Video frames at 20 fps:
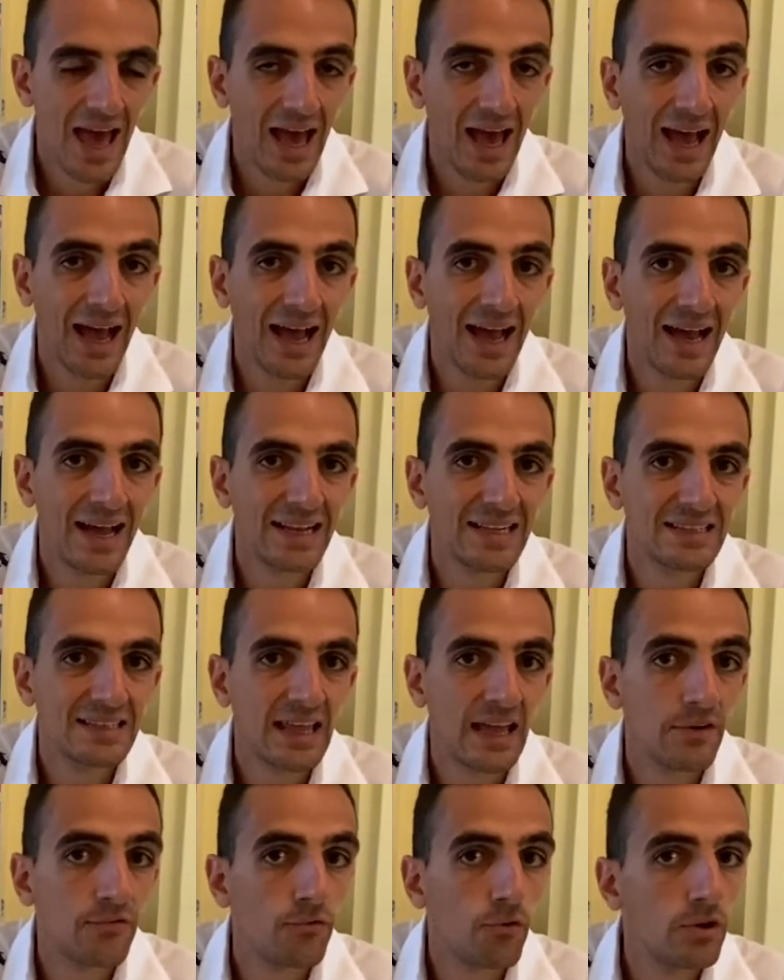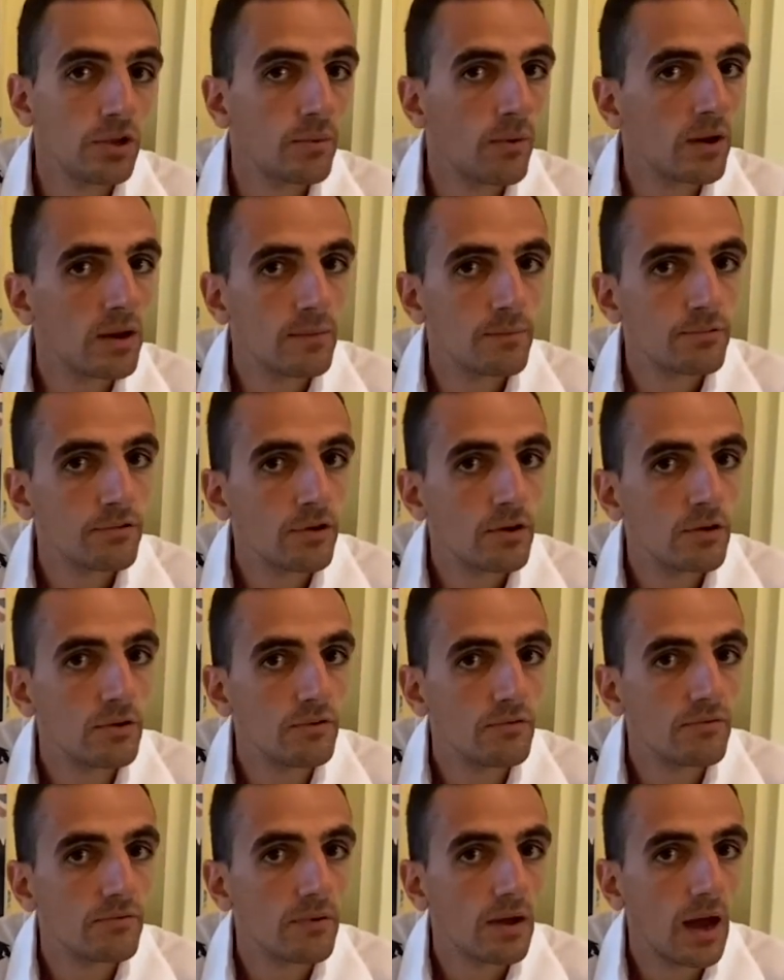and therefore you won't
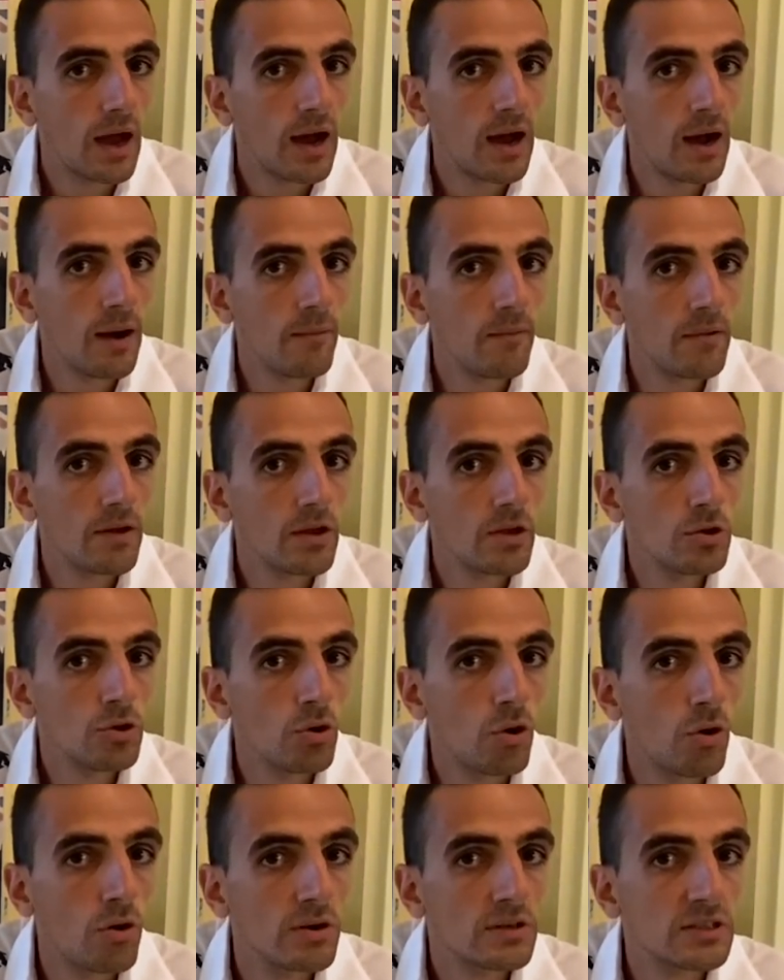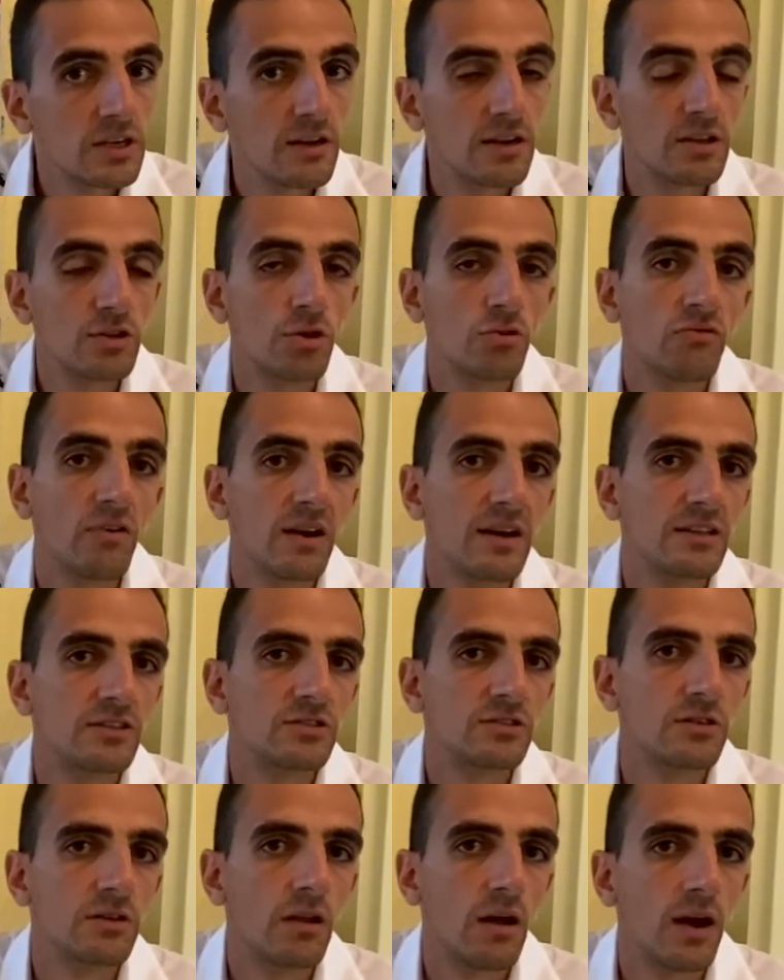improve um, you're turning your run
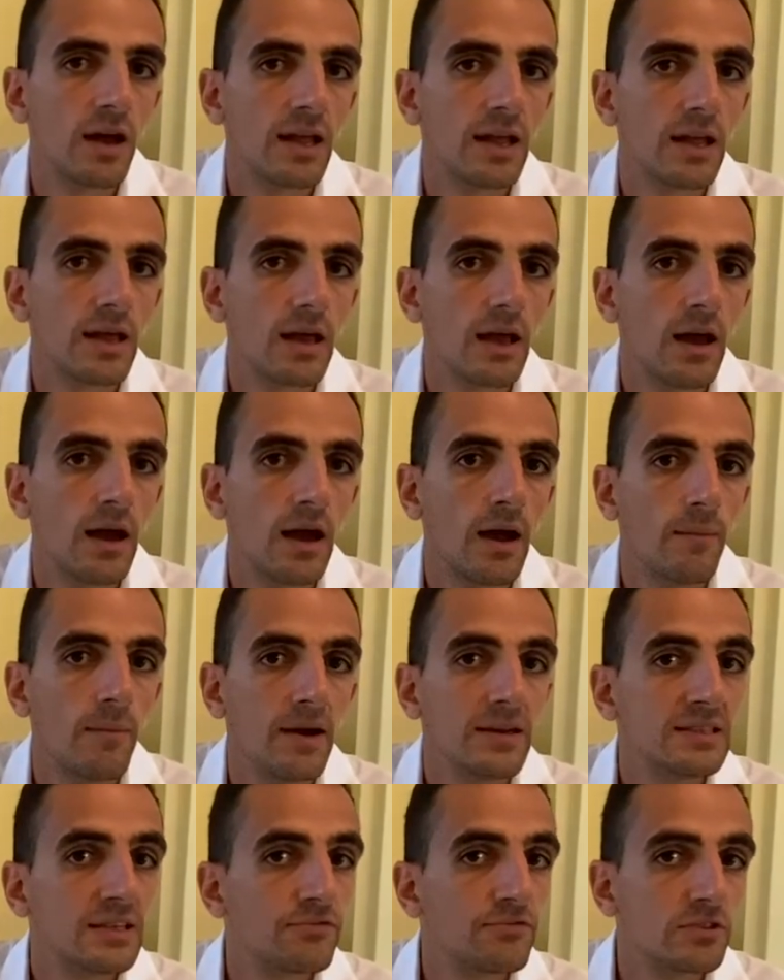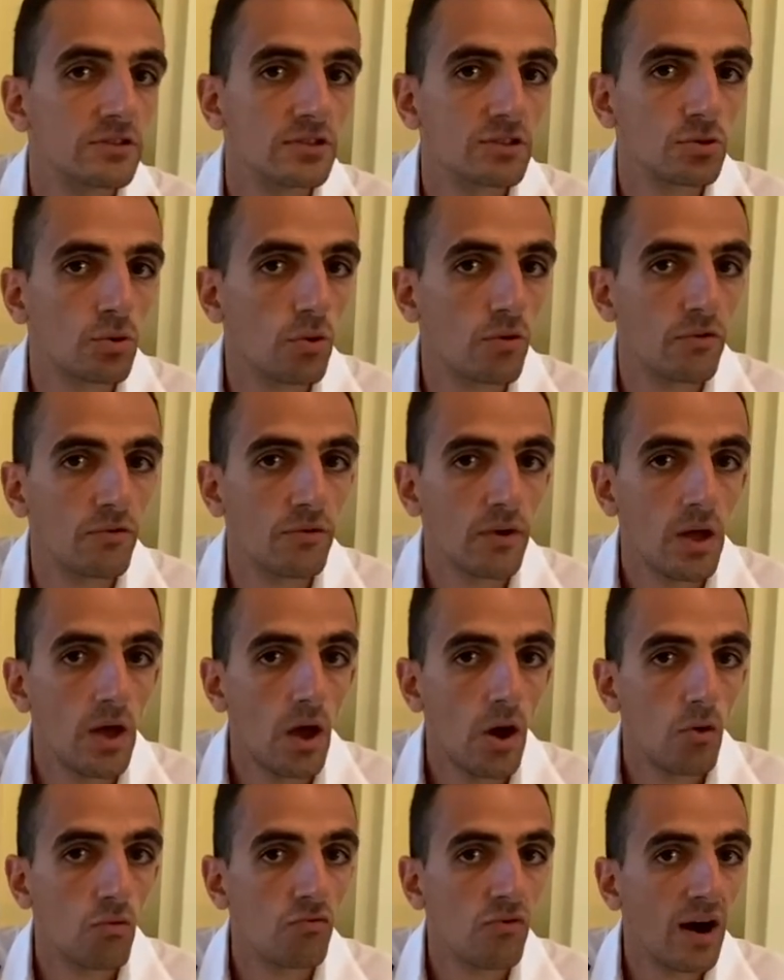into like um, a different sort of
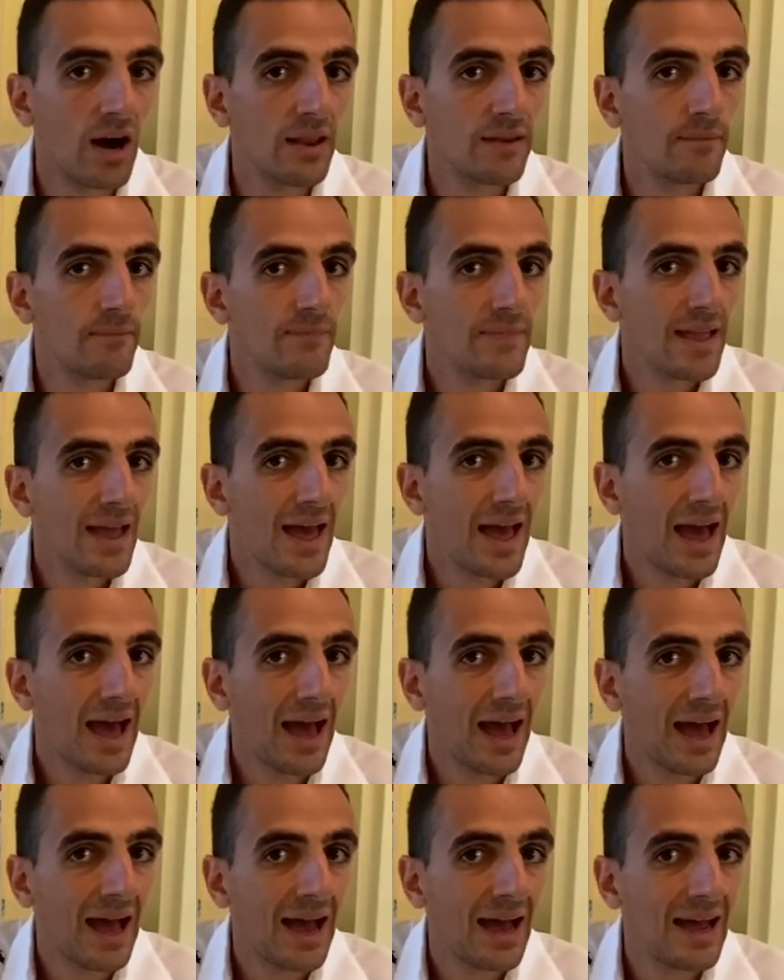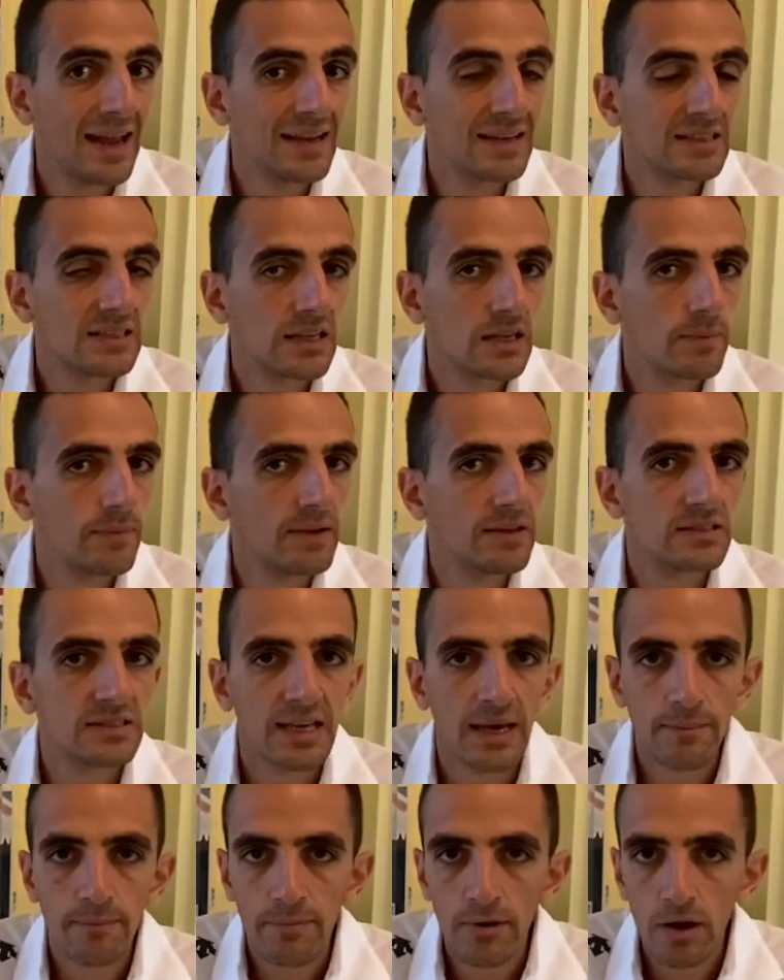run and it could be a
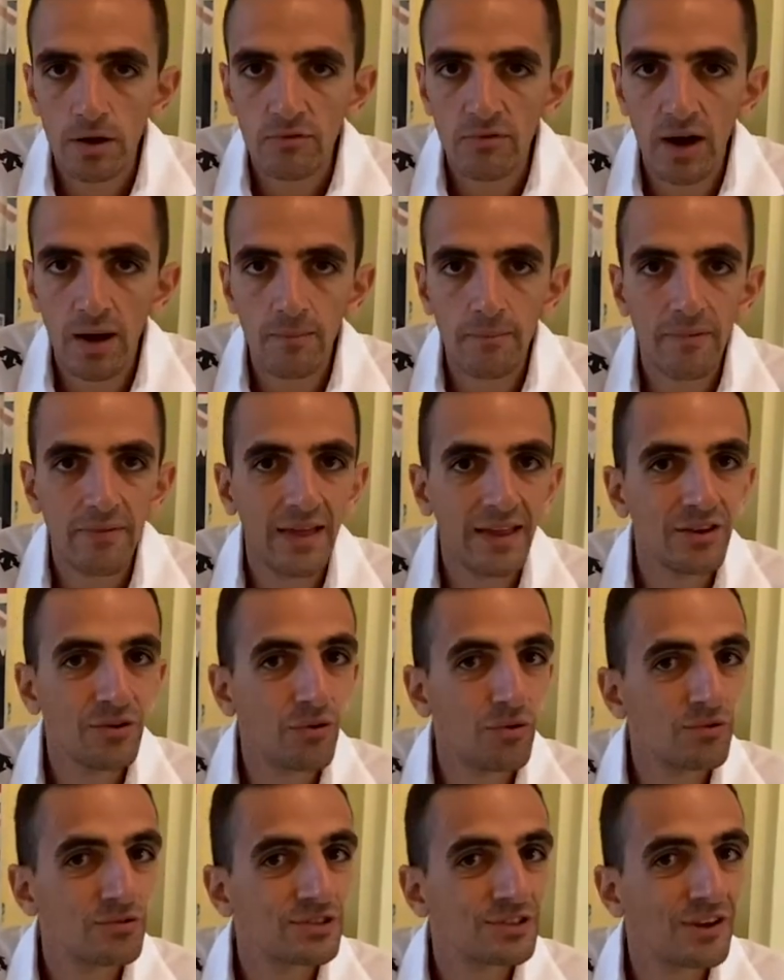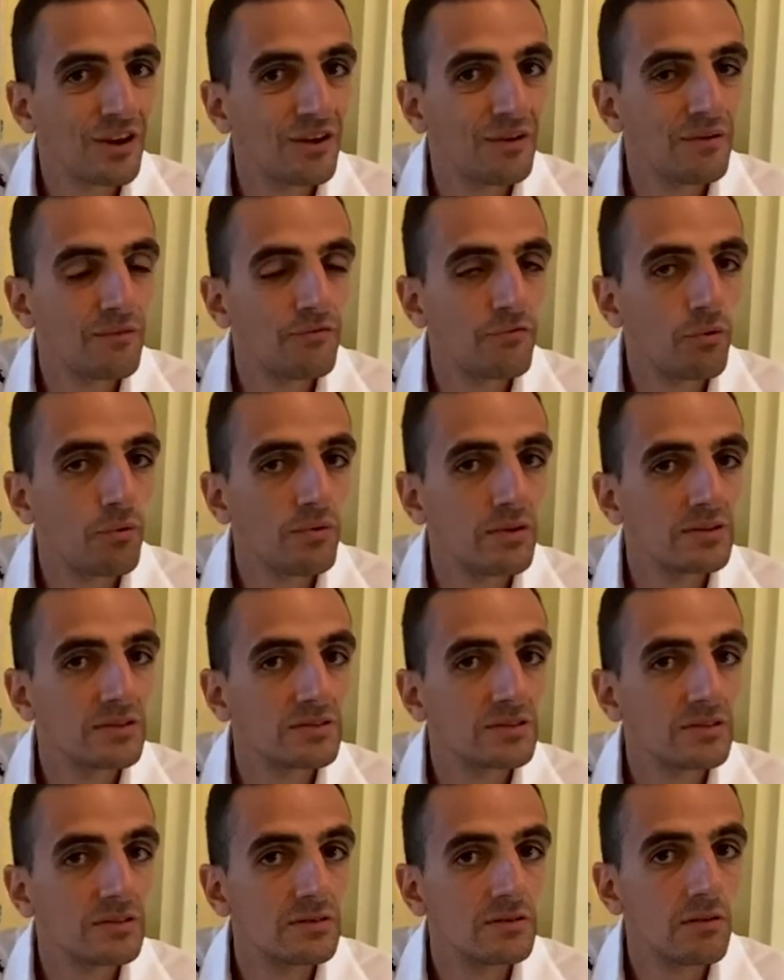tempo run, but then you also fall
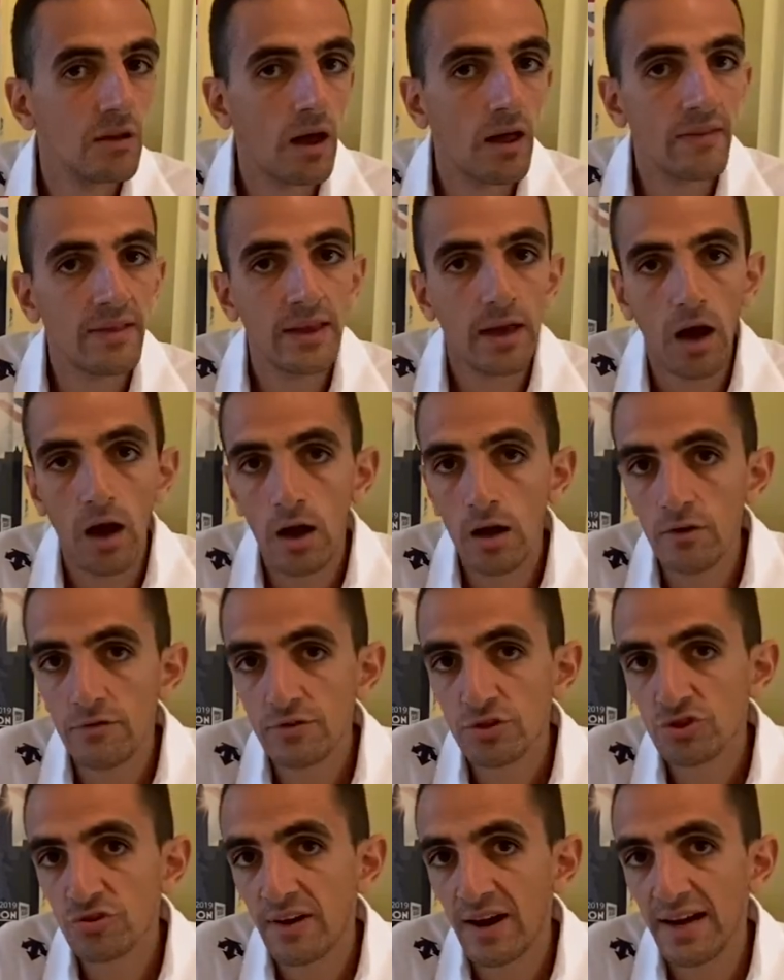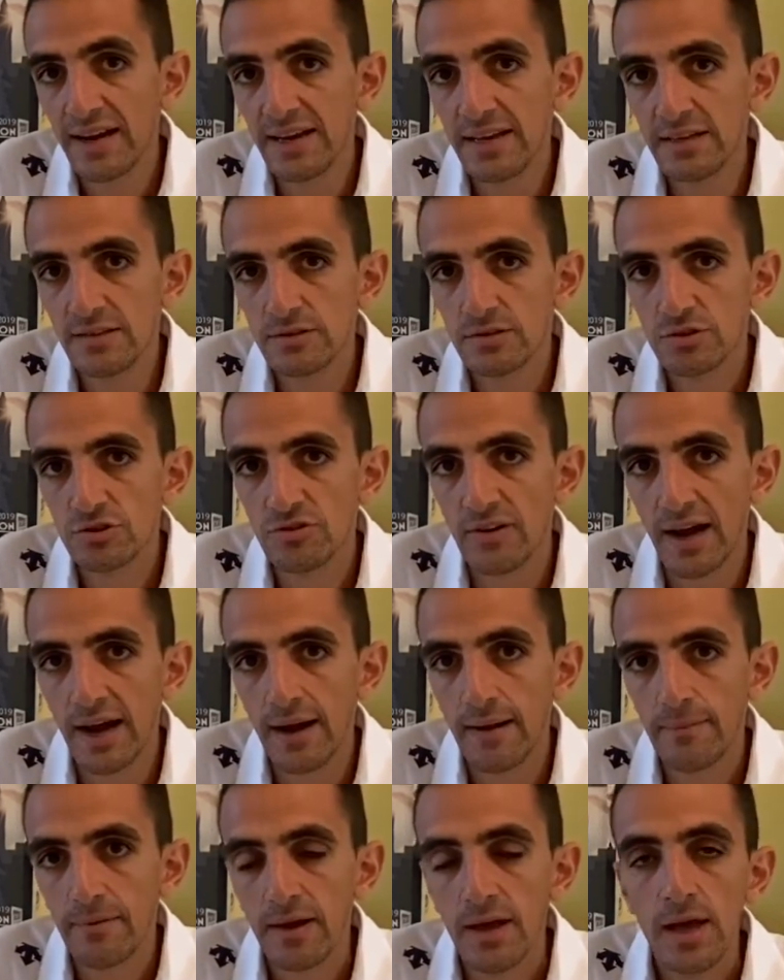into like the overtraining
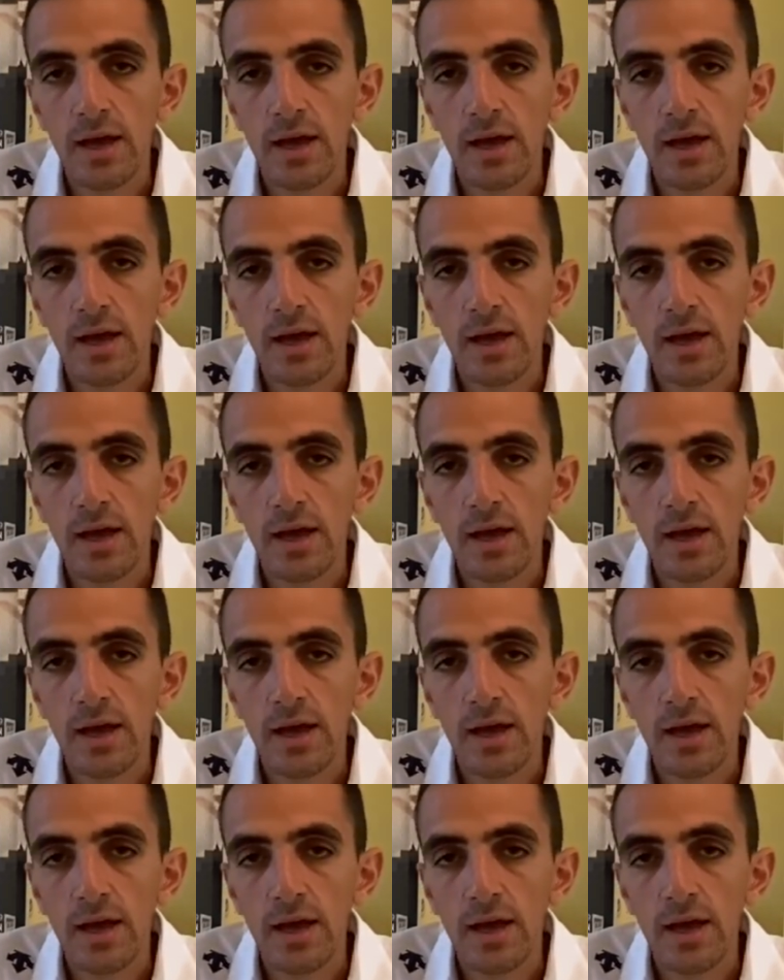trap.